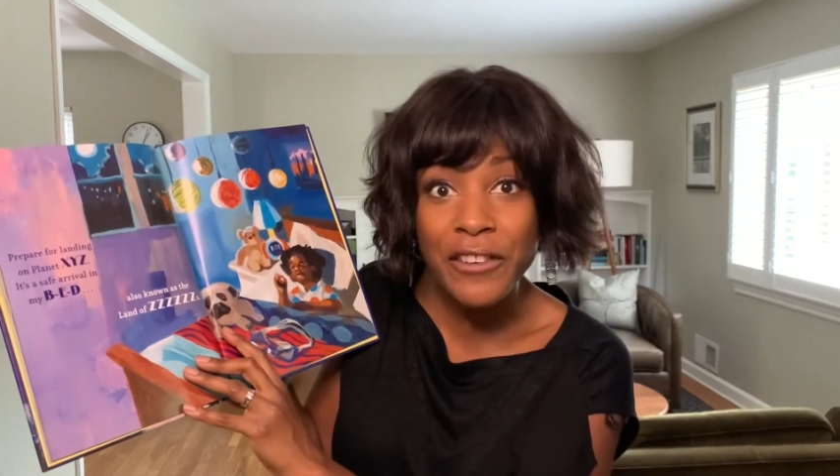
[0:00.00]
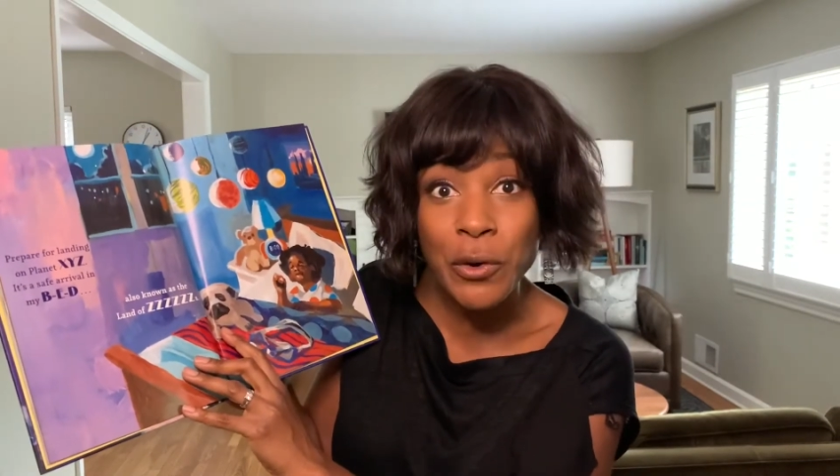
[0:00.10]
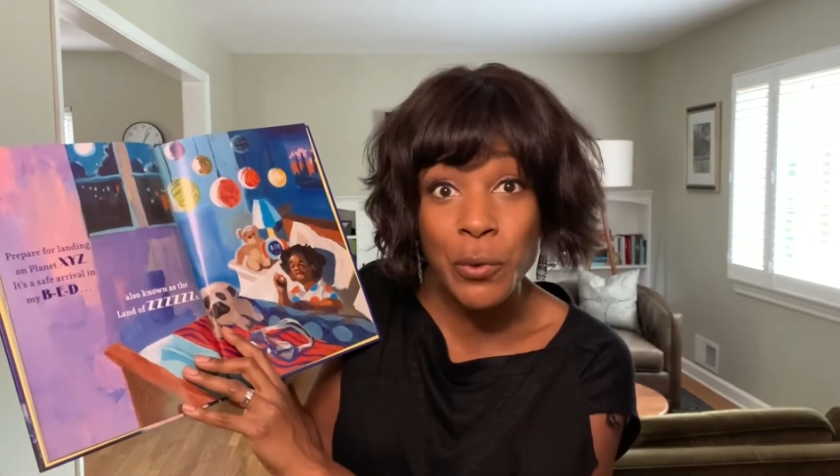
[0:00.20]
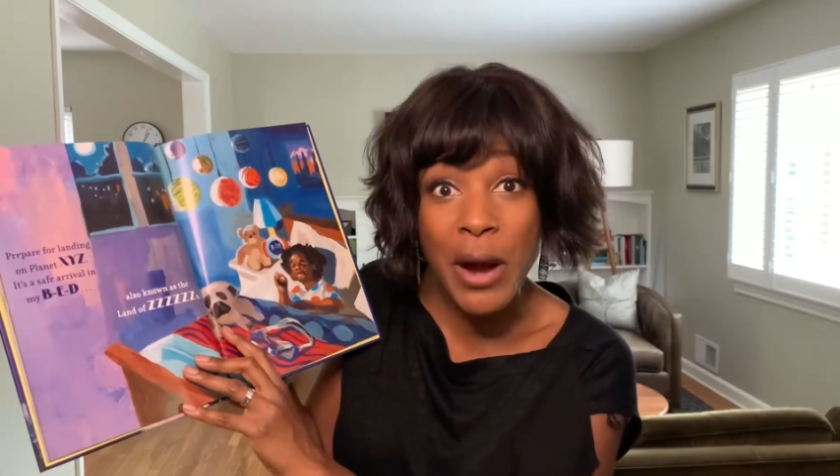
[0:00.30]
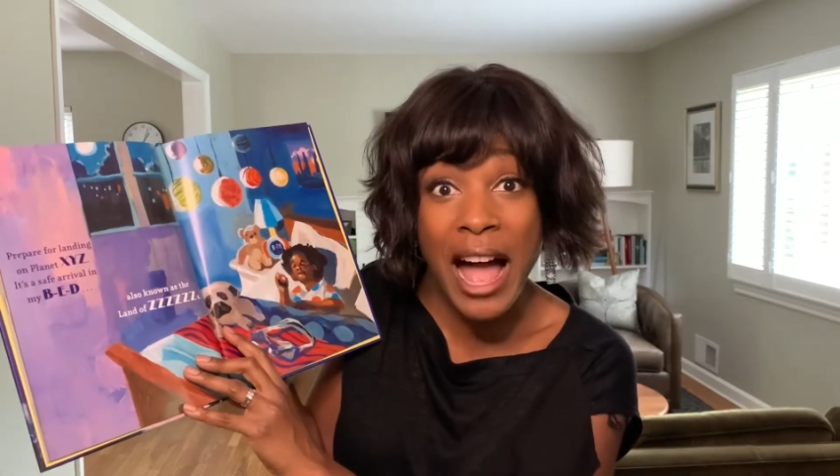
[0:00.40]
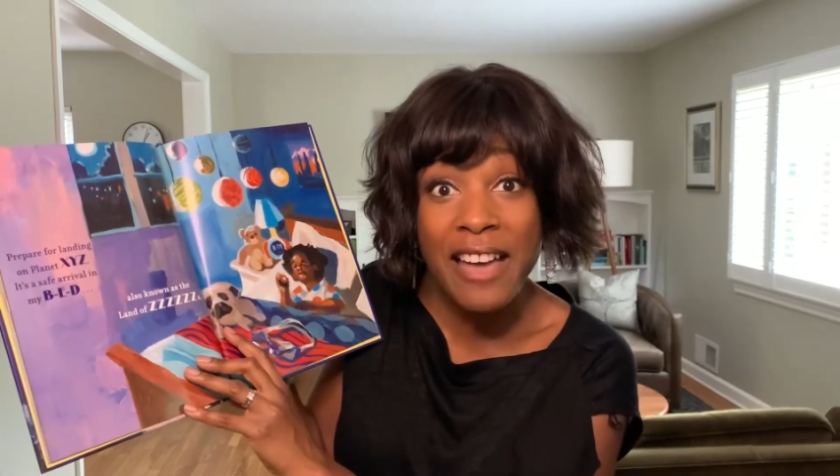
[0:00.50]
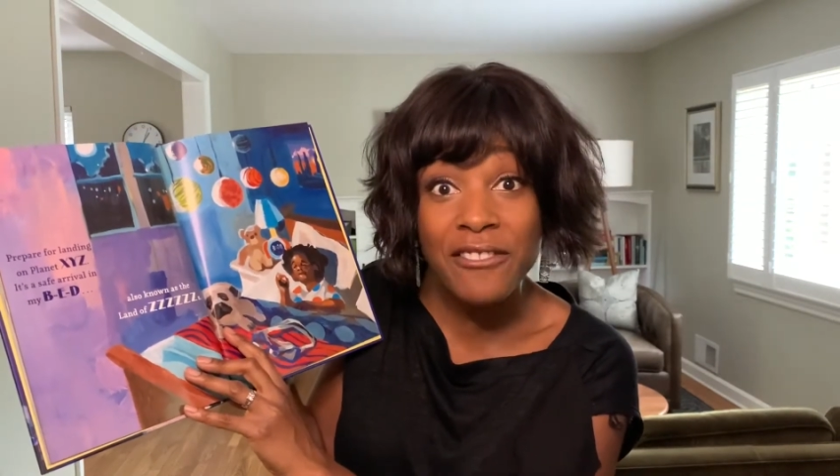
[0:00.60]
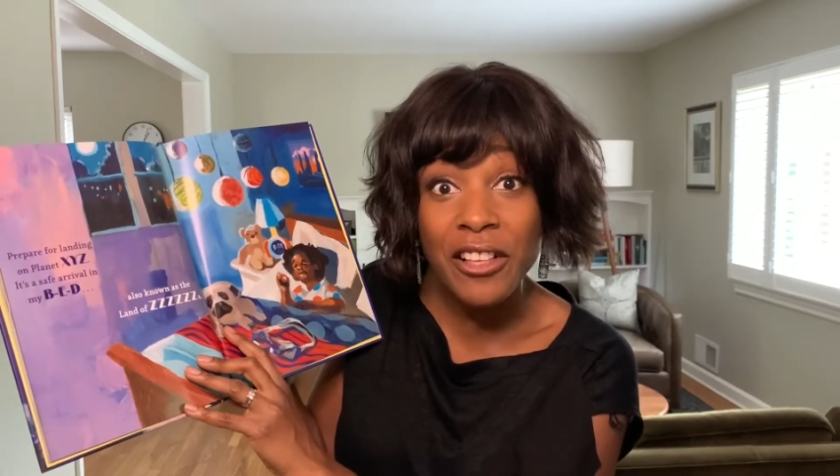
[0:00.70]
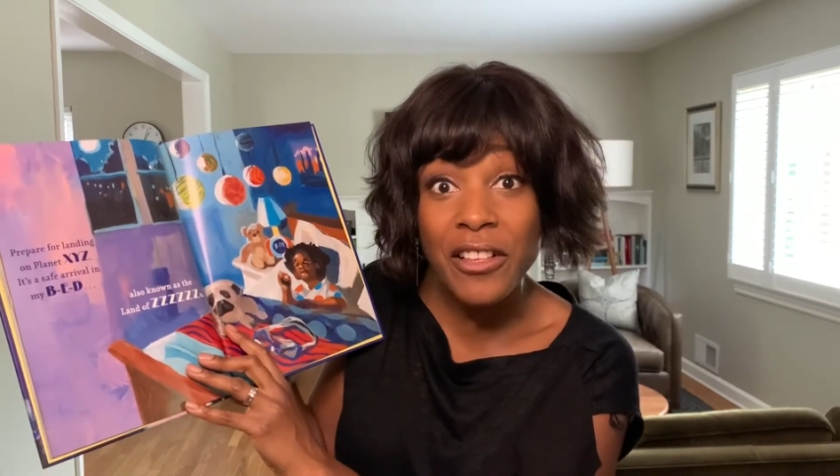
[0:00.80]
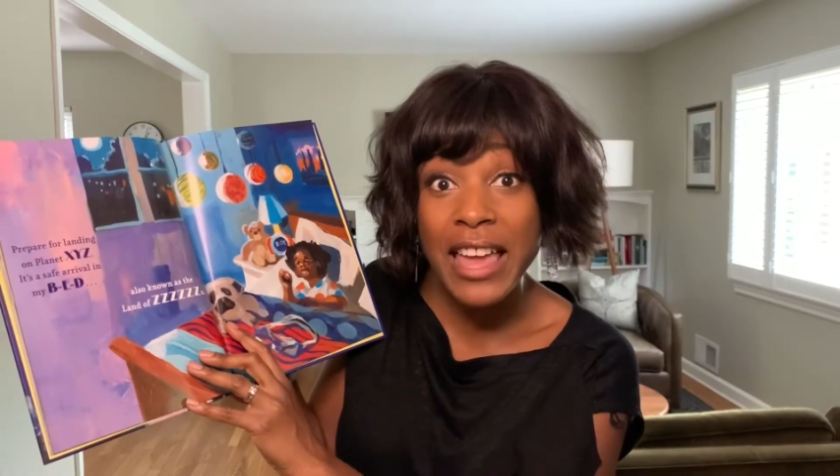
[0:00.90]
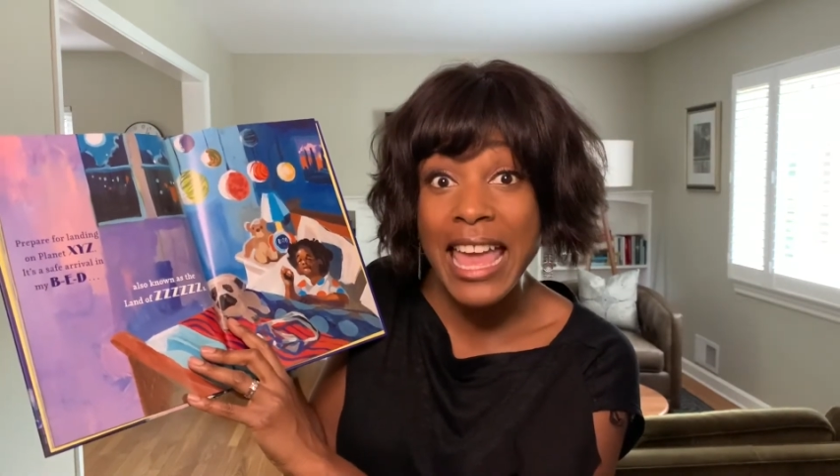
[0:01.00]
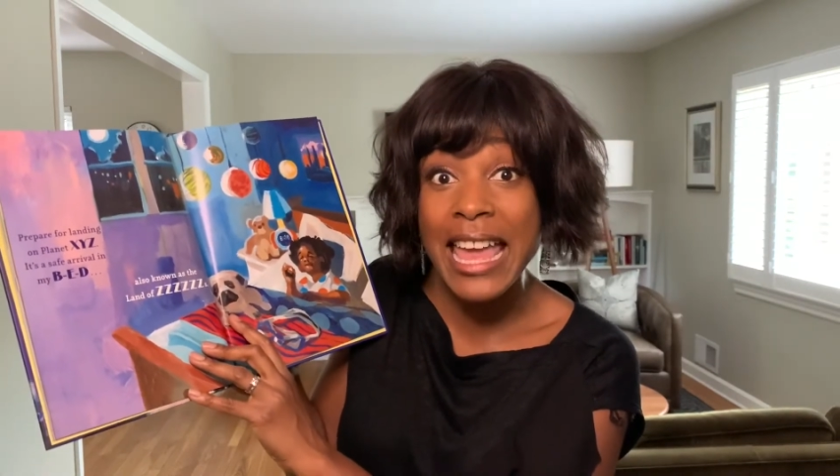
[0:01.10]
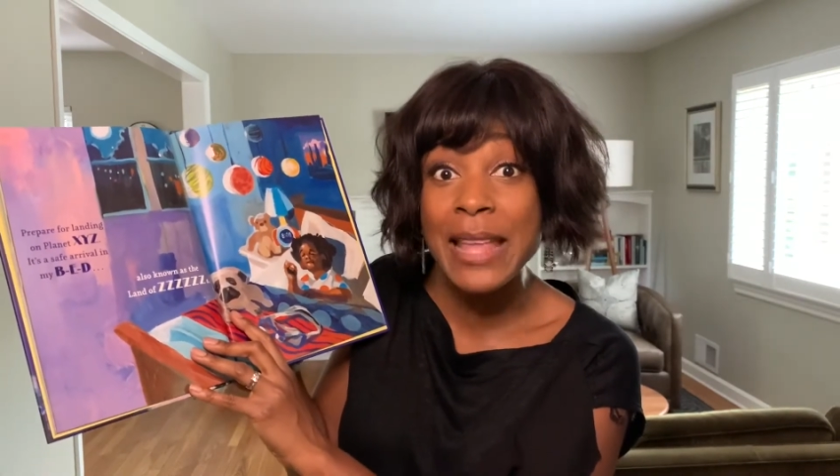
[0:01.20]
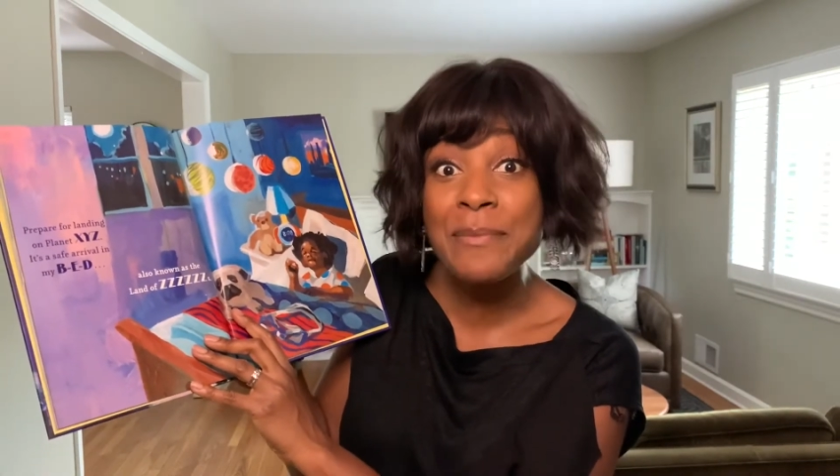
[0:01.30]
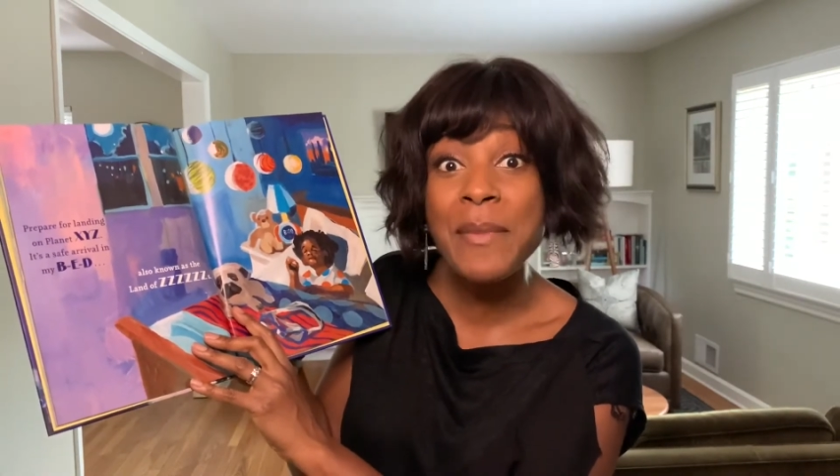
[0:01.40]
arrival
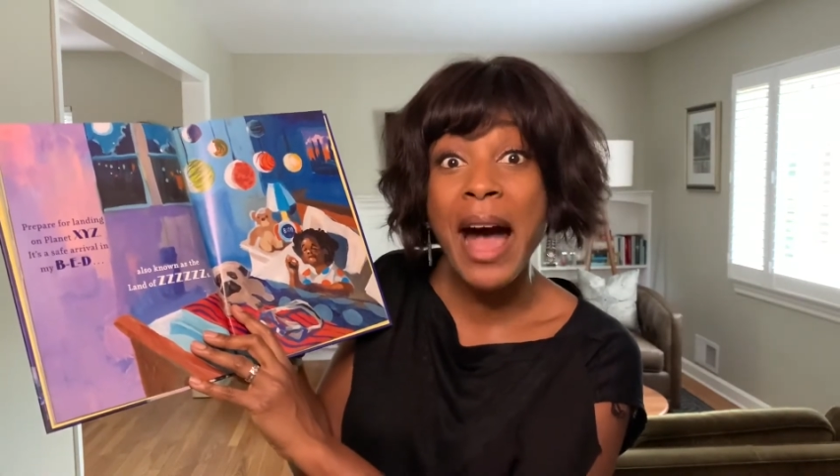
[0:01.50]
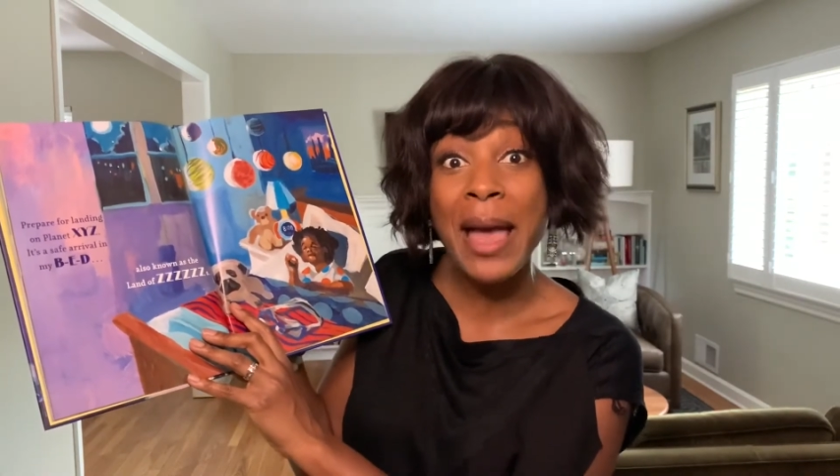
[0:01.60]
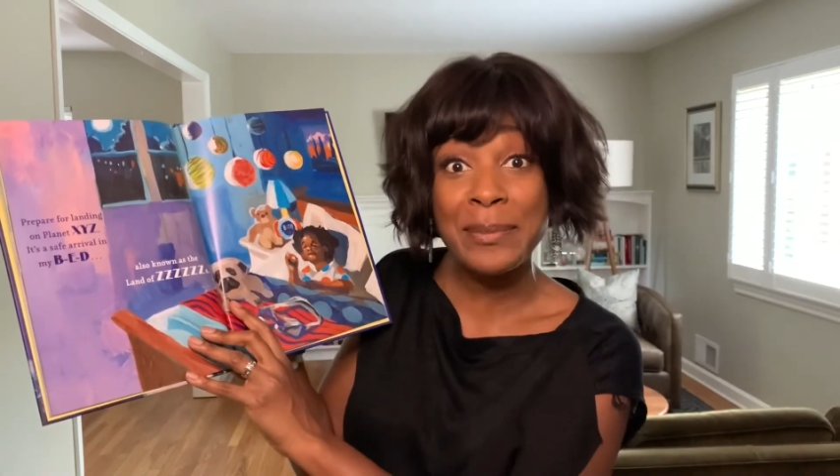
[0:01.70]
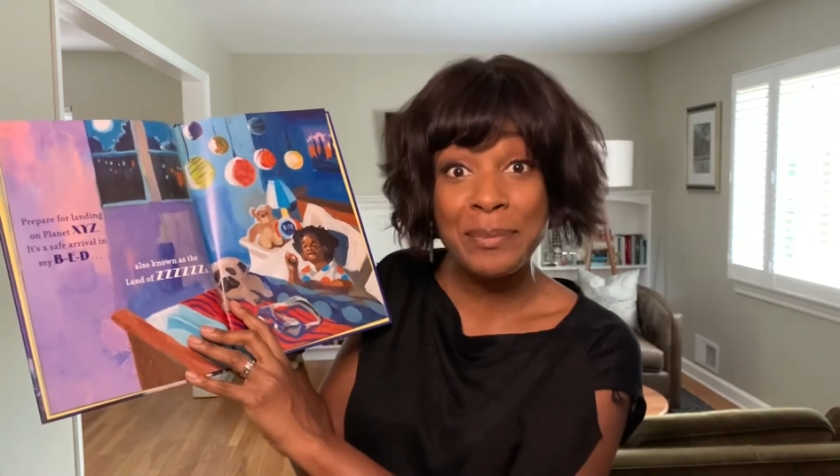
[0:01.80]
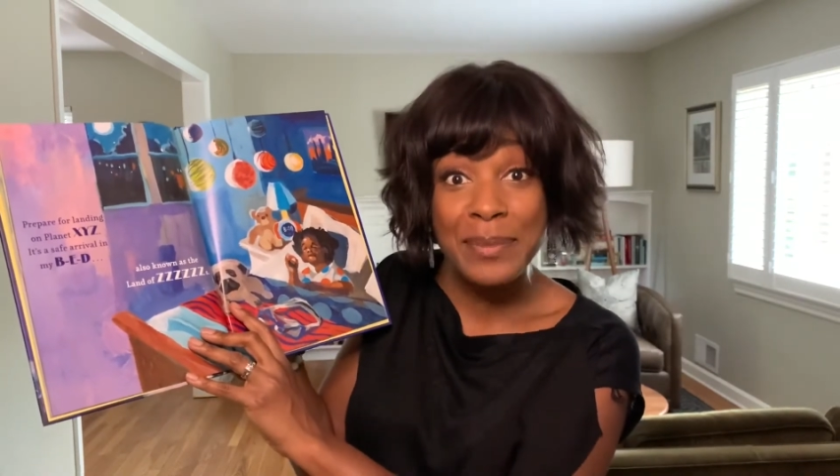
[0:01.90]
in my